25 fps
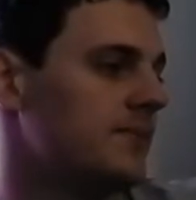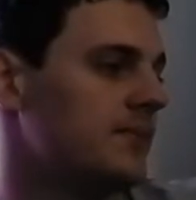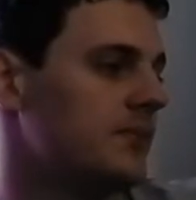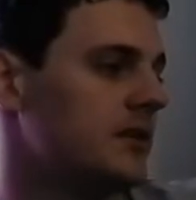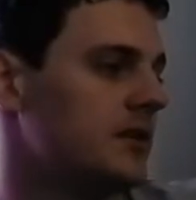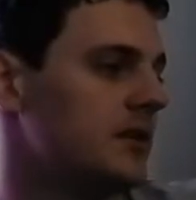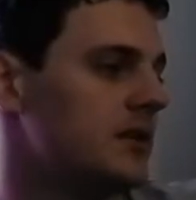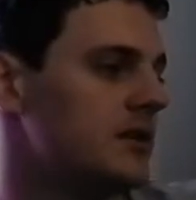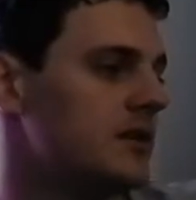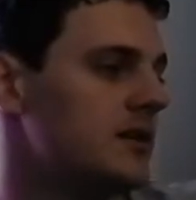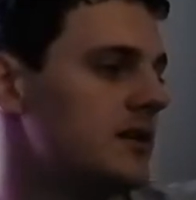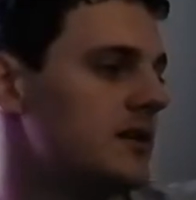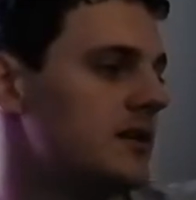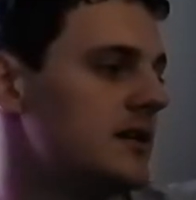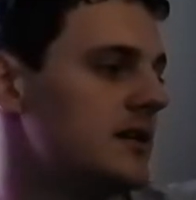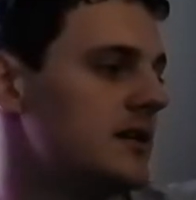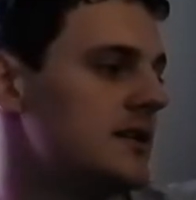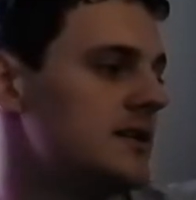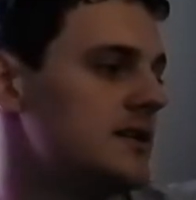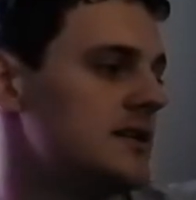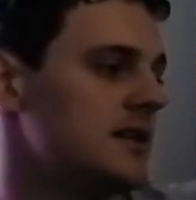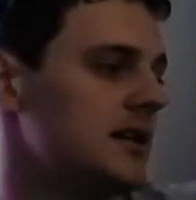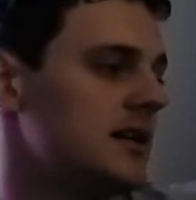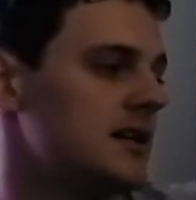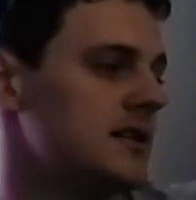unique
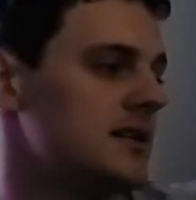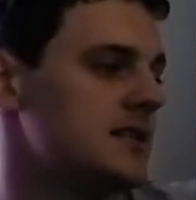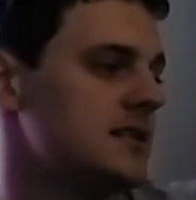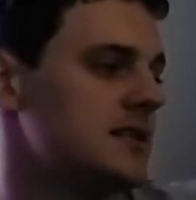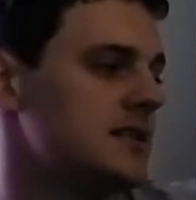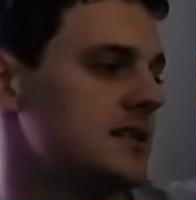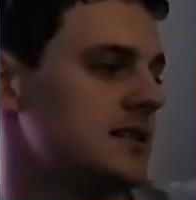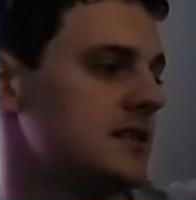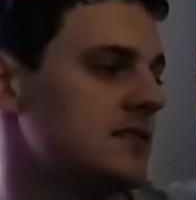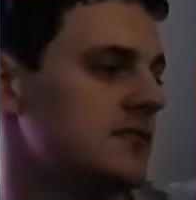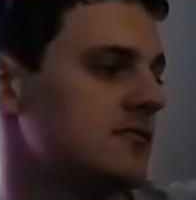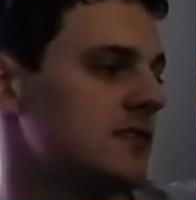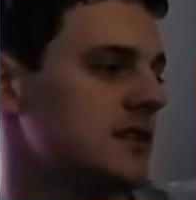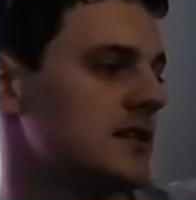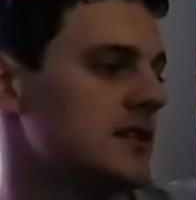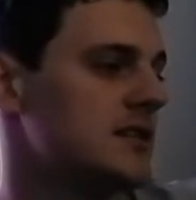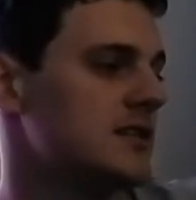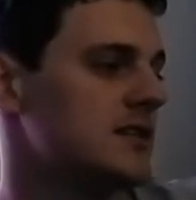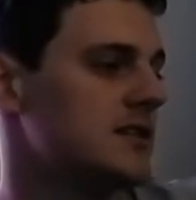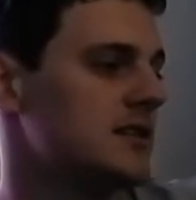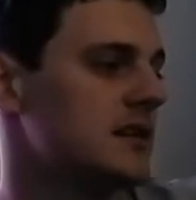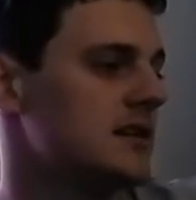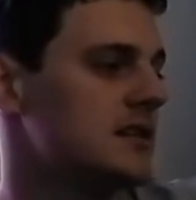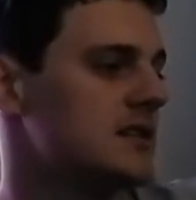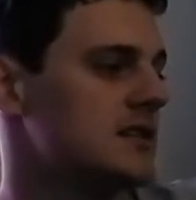insights into the risks
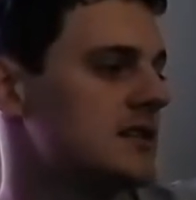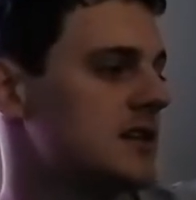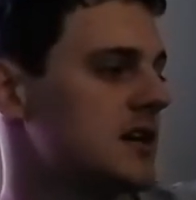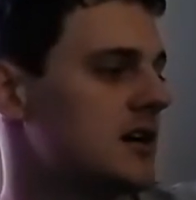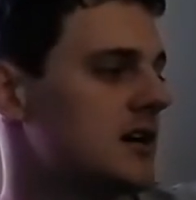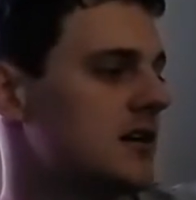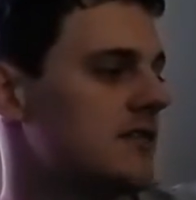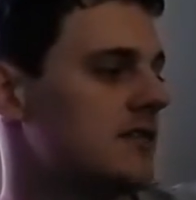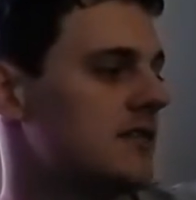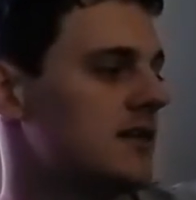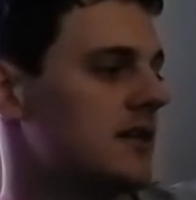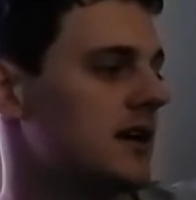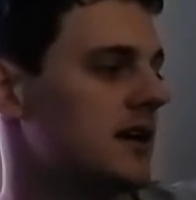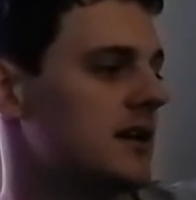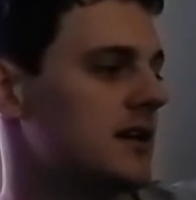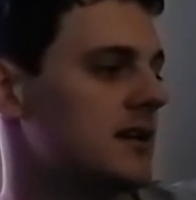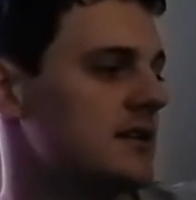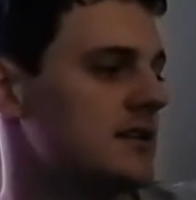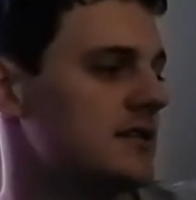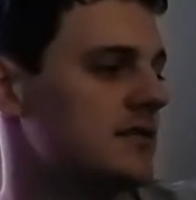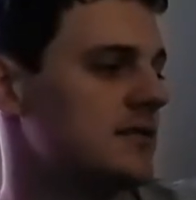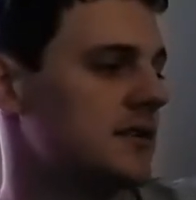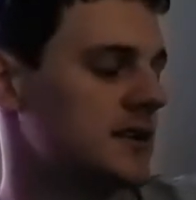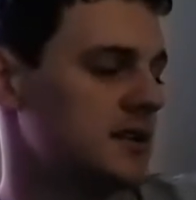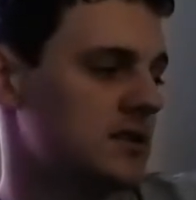their staff are likely to
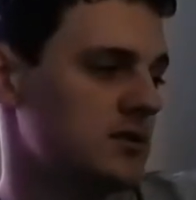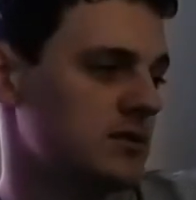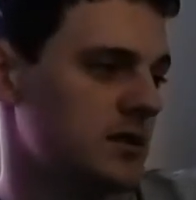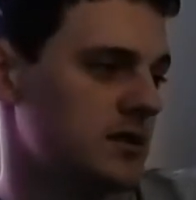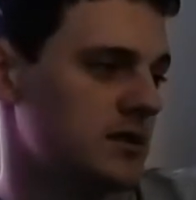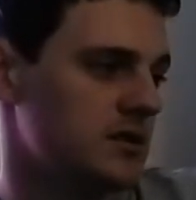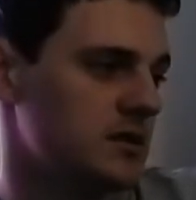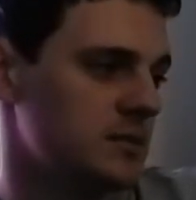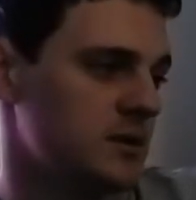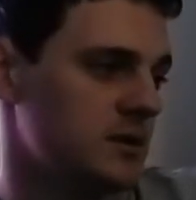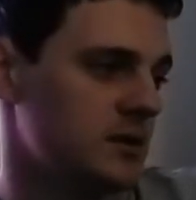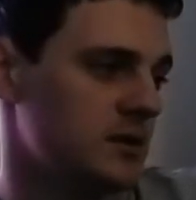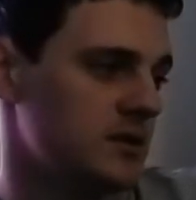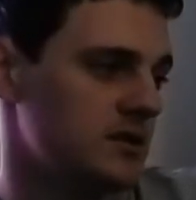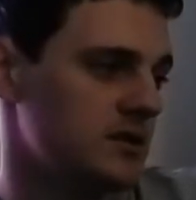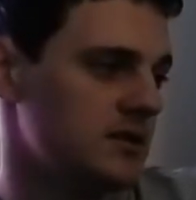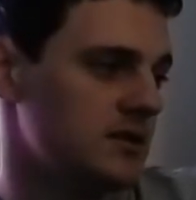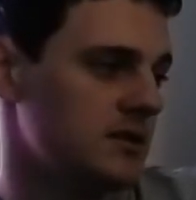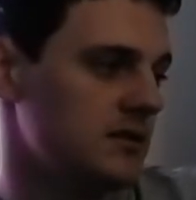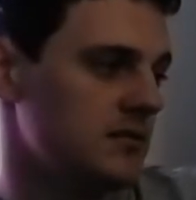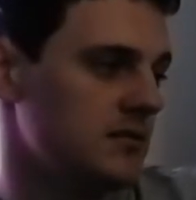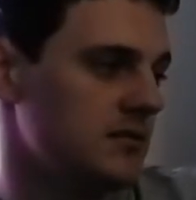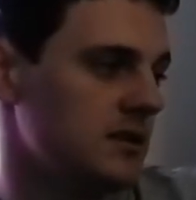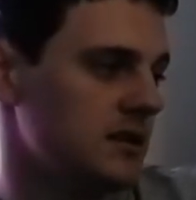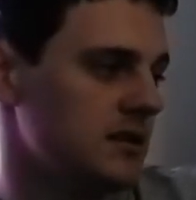face while responding to the
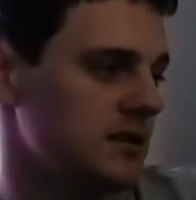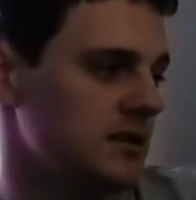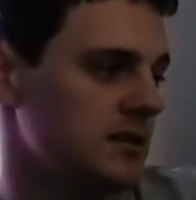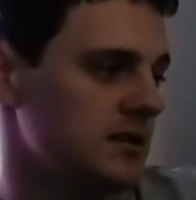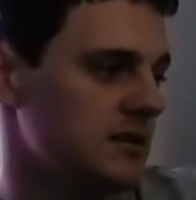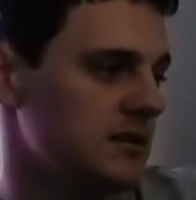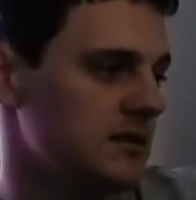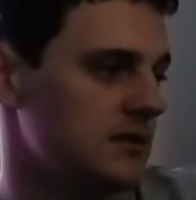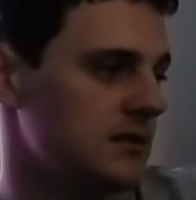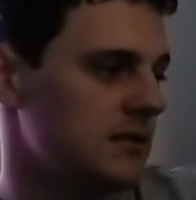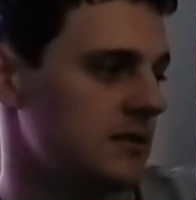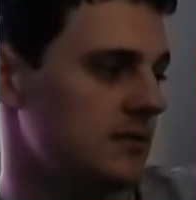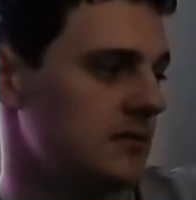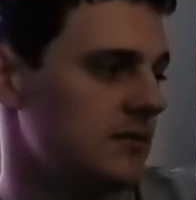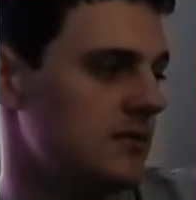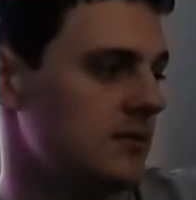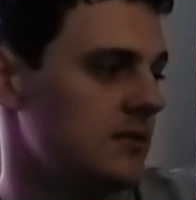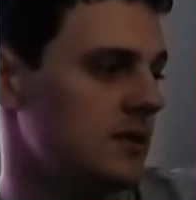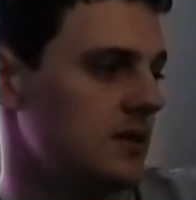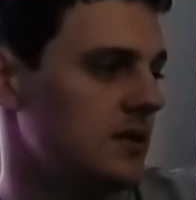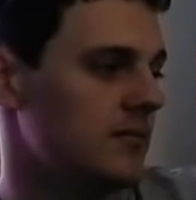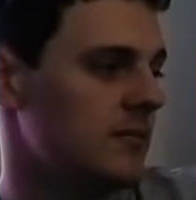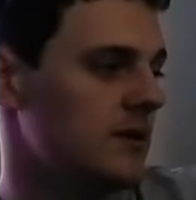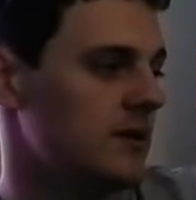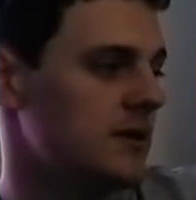
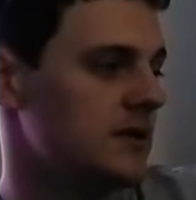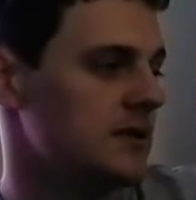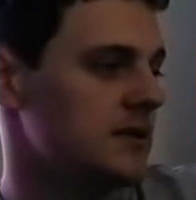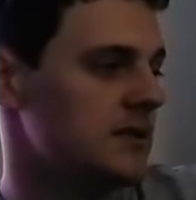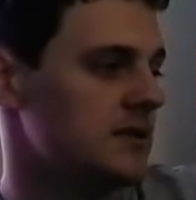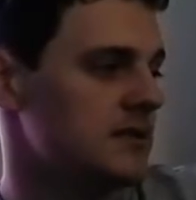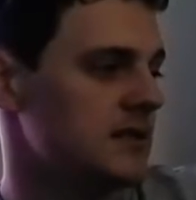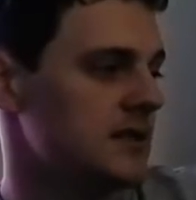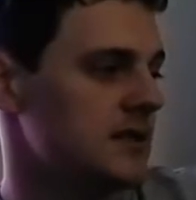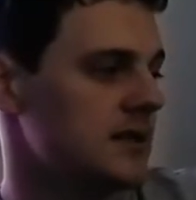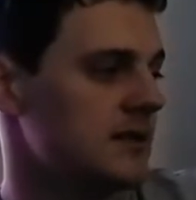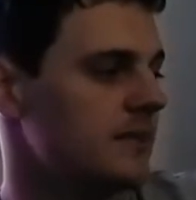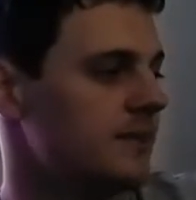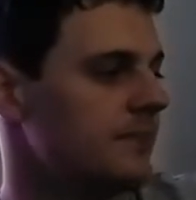emergency.